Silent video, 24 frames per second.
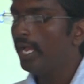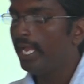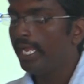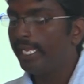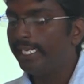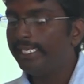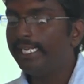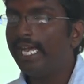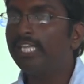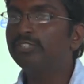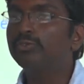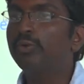
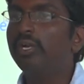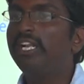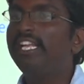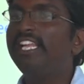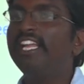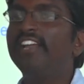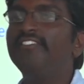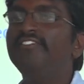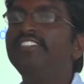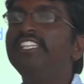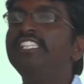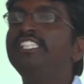It has only
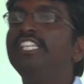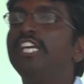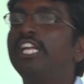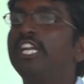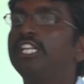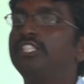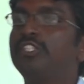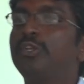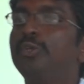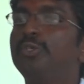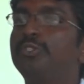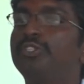a VGA
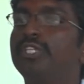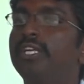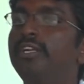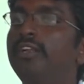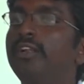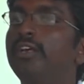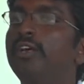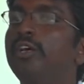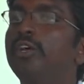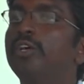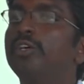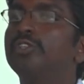resolution,
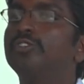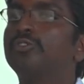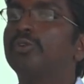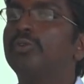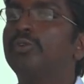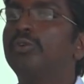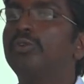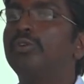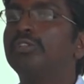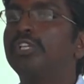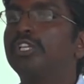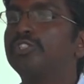
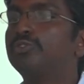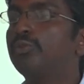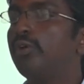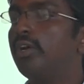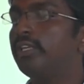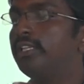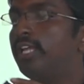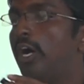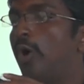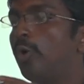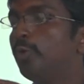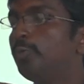so that's what
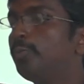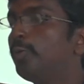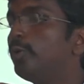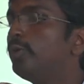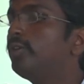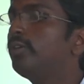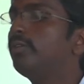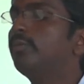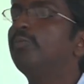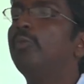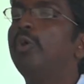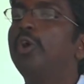the output
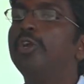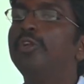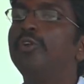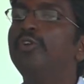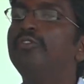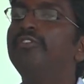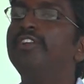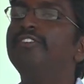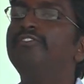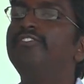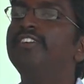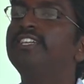module
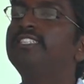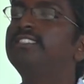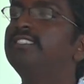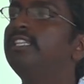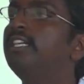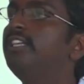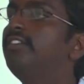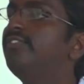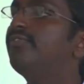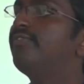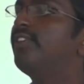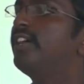we fixed
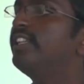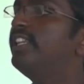it for